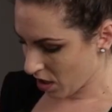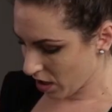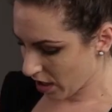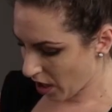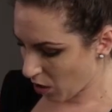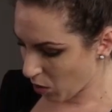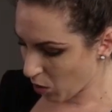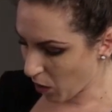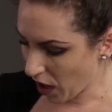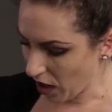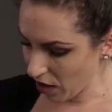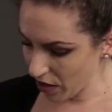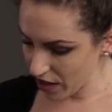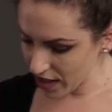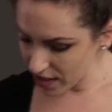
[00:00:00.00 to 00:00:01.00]
Now,
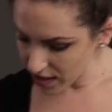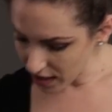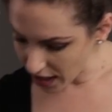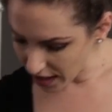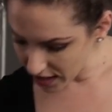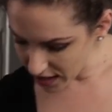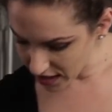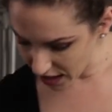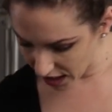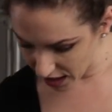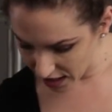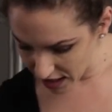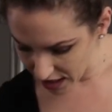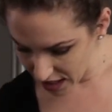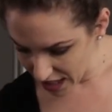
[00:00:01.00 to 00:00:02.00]
while this light
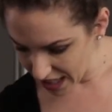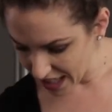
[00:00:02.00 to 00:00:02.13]
stand